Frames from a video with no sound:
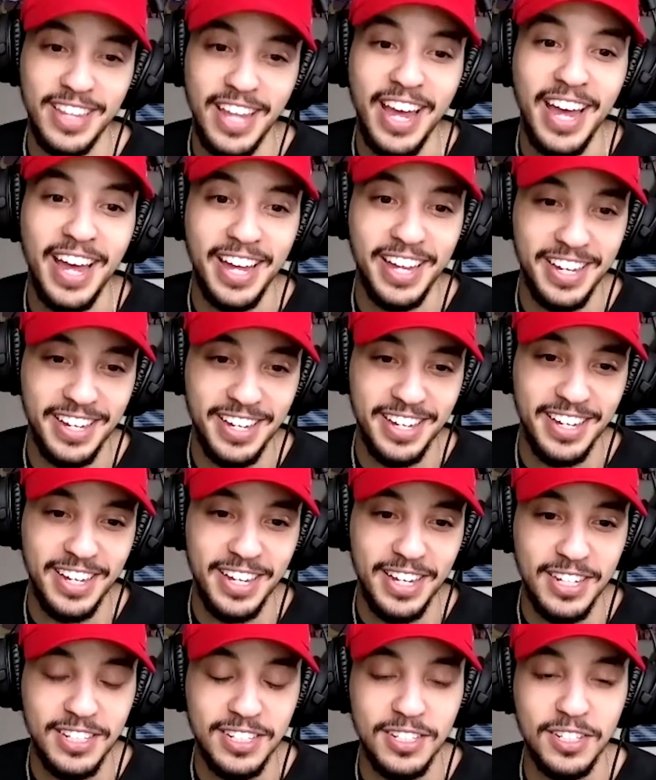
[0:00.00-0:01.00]
that.
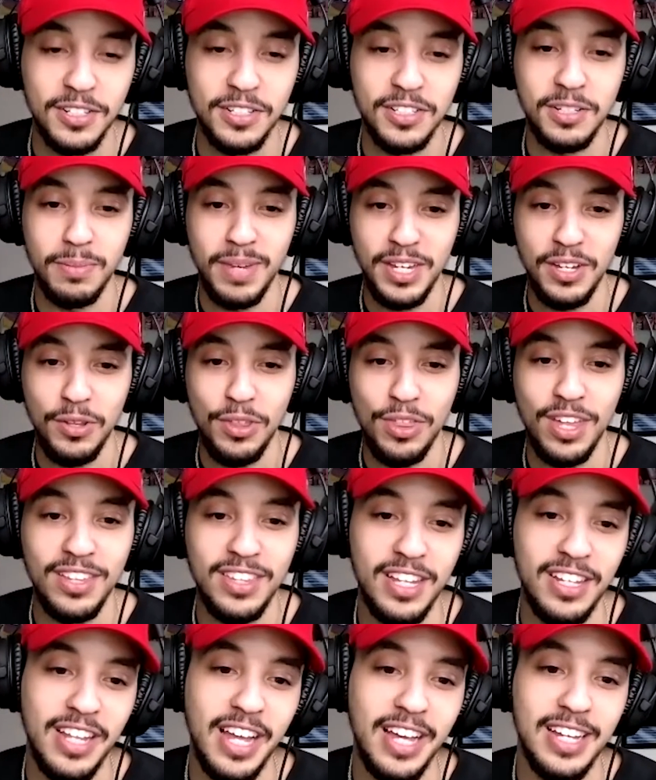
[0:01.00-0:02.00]
So to make you think
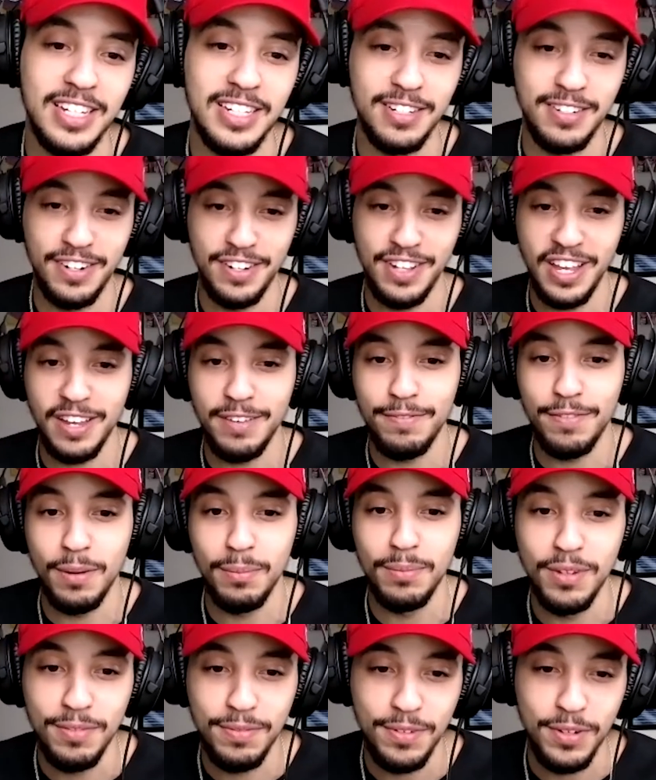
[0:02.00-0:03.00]
that like it's
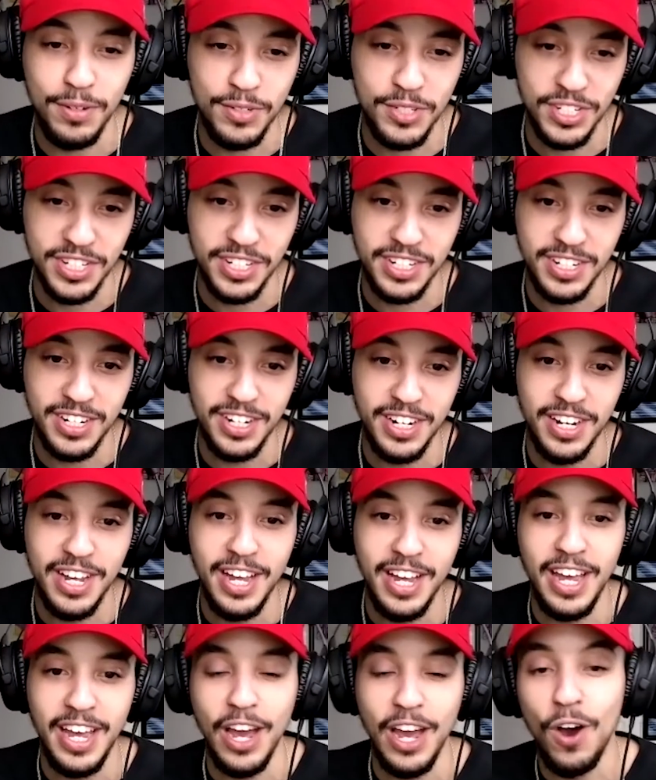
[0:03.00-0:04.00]
from the future.
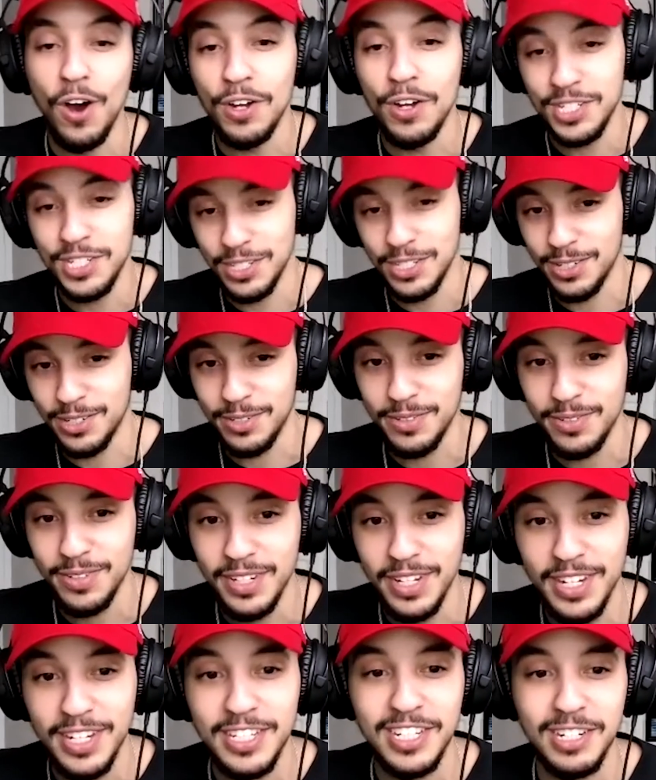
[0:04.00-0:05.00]
Also,
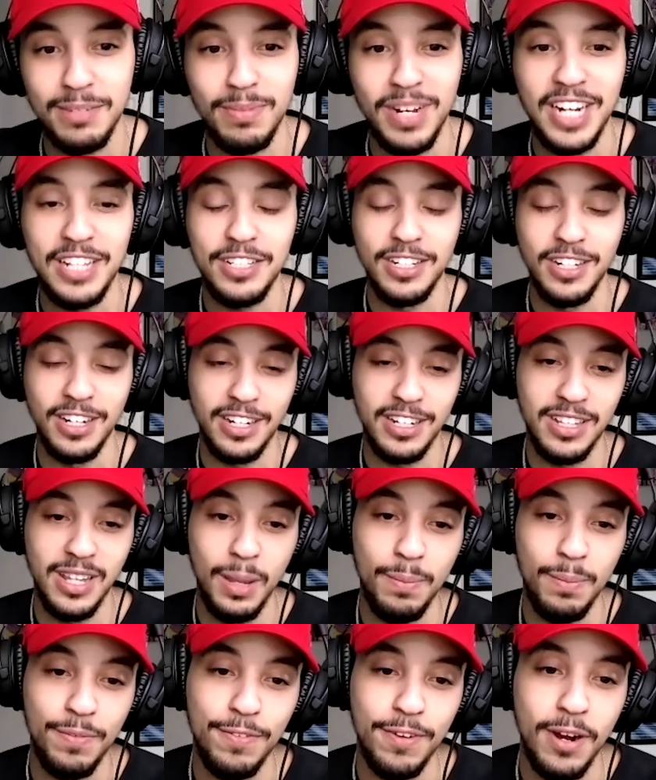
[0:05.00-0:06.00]
somebody took a
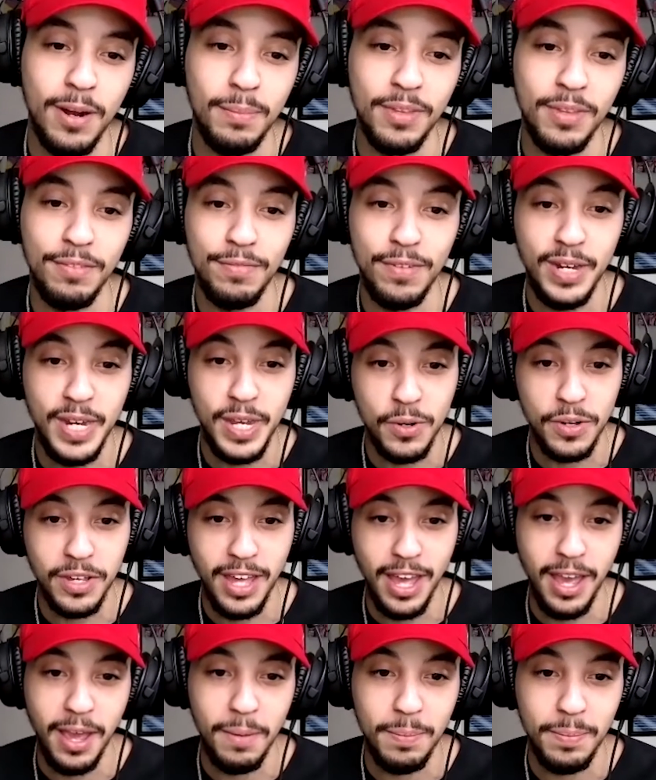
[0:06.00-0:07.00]
clip from the video
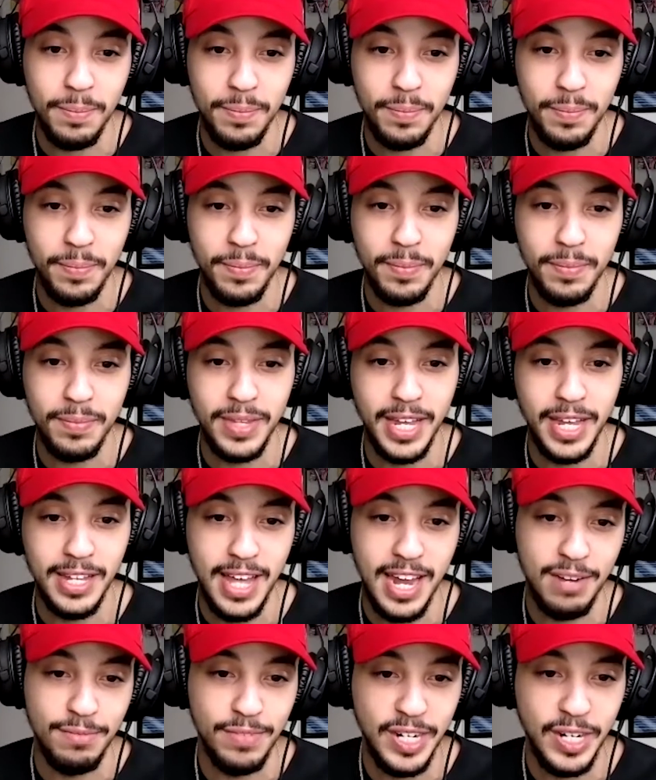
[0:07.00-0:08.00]
game, the
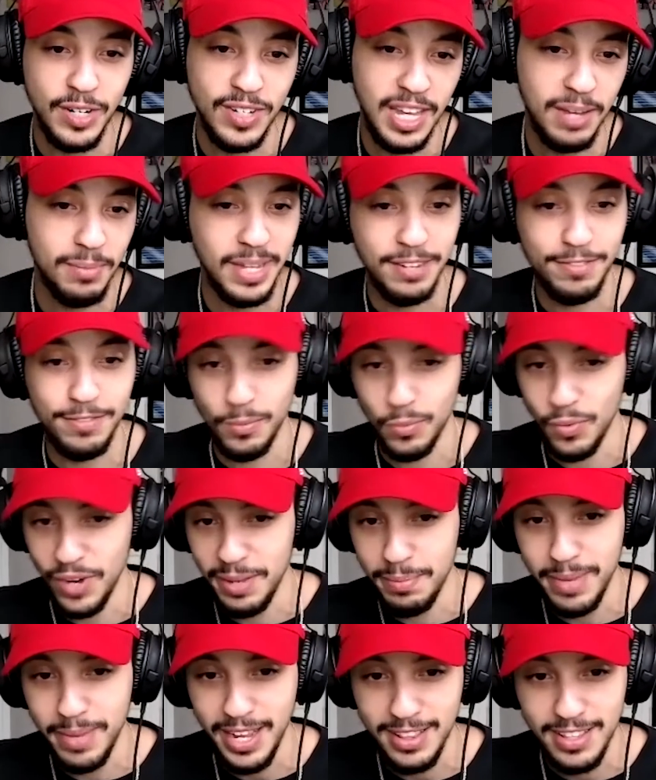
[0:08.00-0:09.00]
Aladdin video game, like from way
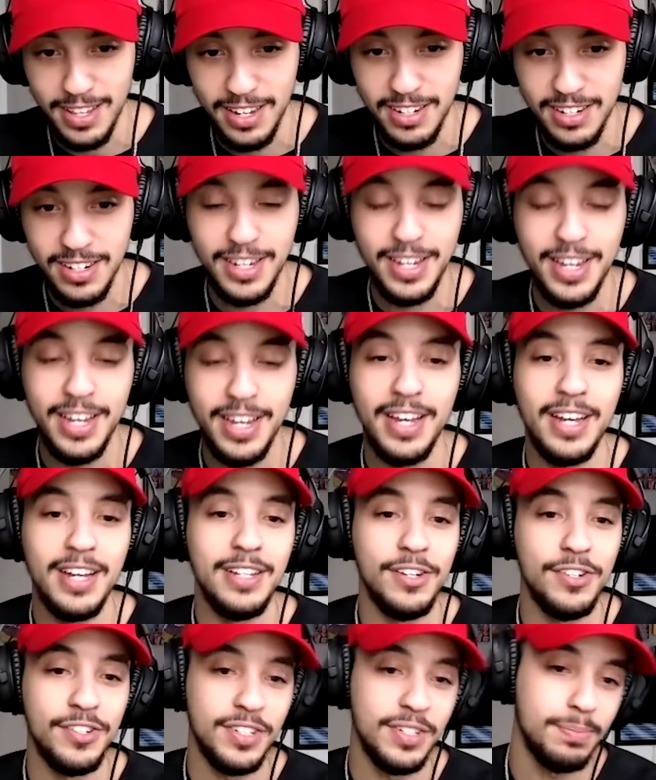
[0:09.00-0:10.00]
back then.
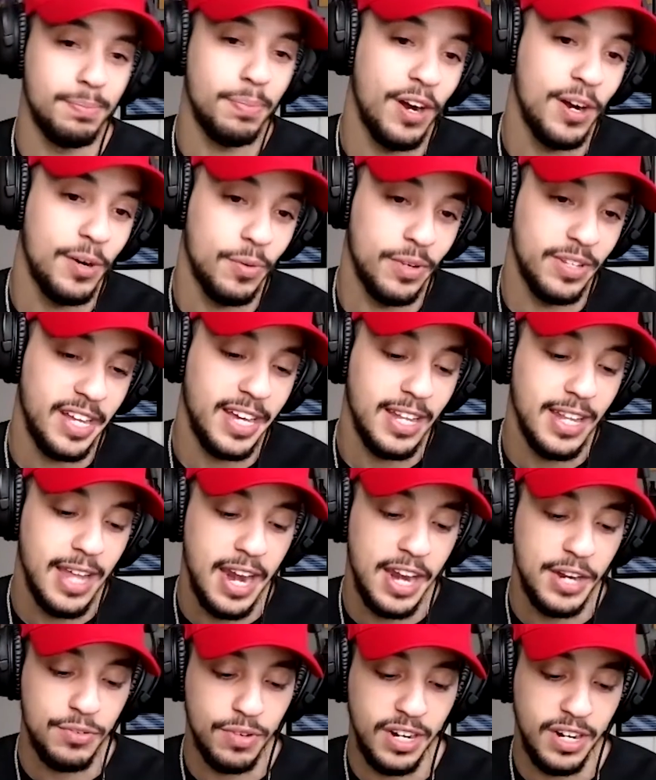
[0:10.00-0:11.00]
There's a part when like
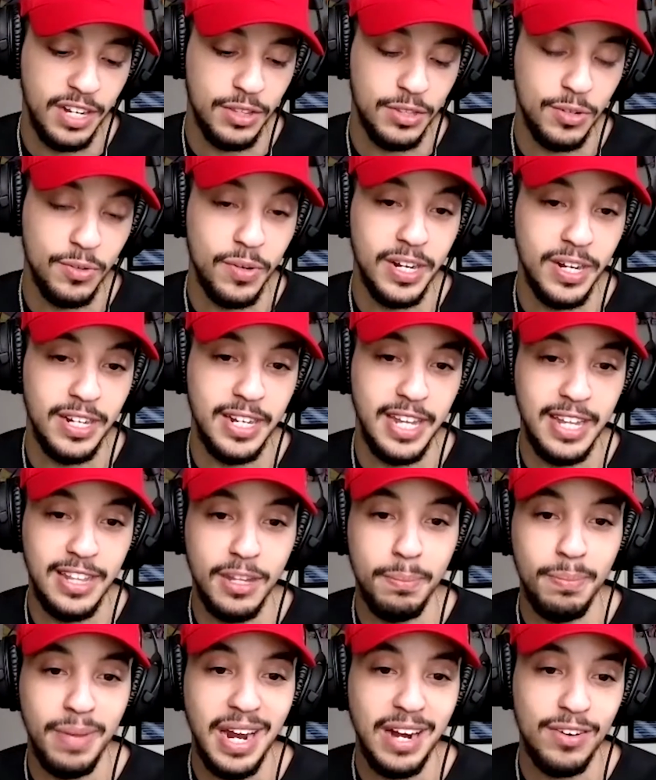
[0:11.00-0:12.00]
Aladdin's running through it, and in
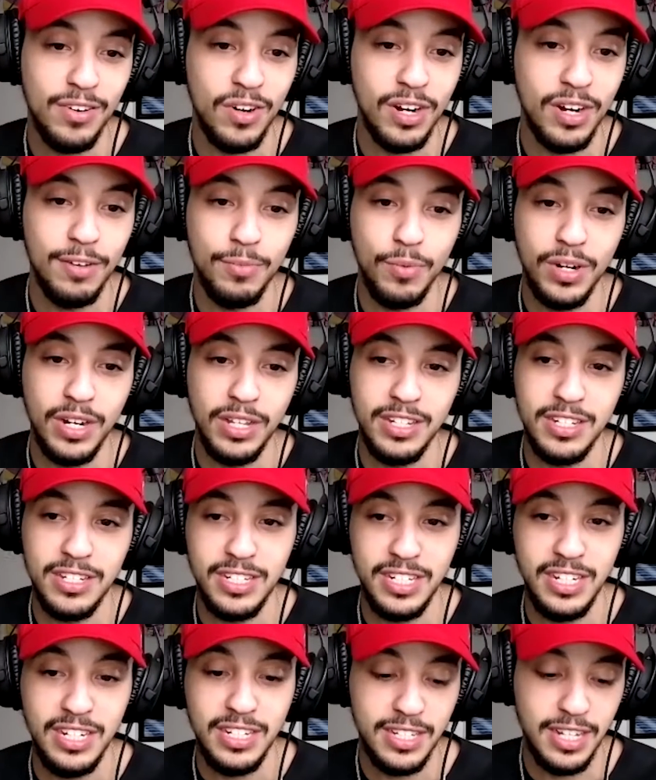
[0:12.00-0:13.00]
the background of one of the
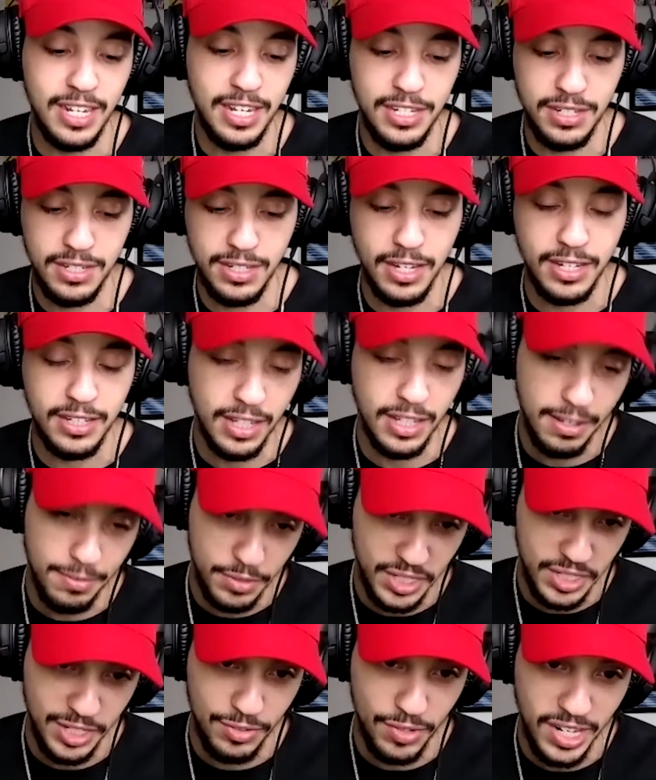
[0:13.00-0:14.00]
scenes that he's like the
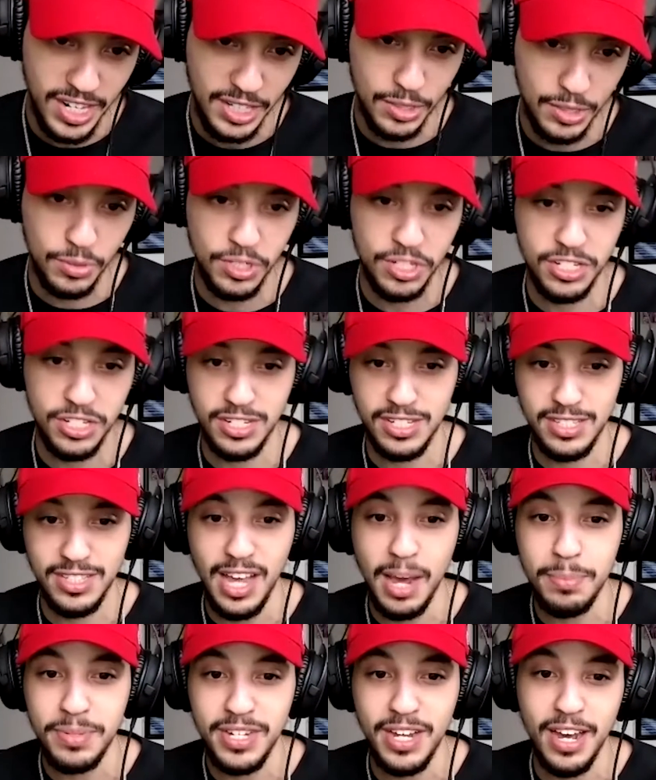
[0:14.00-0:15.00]
levels he's running through, there's a
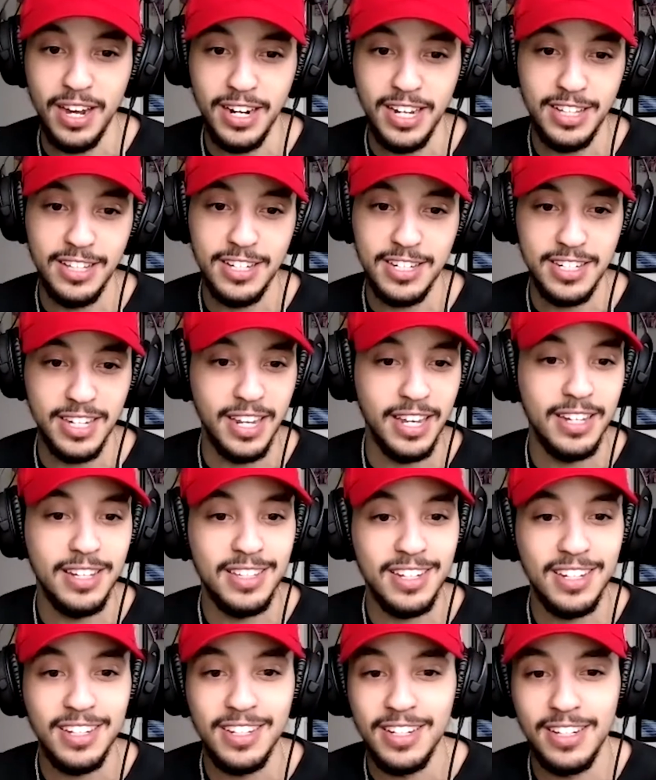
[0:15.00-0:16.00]
stop sign in the sand.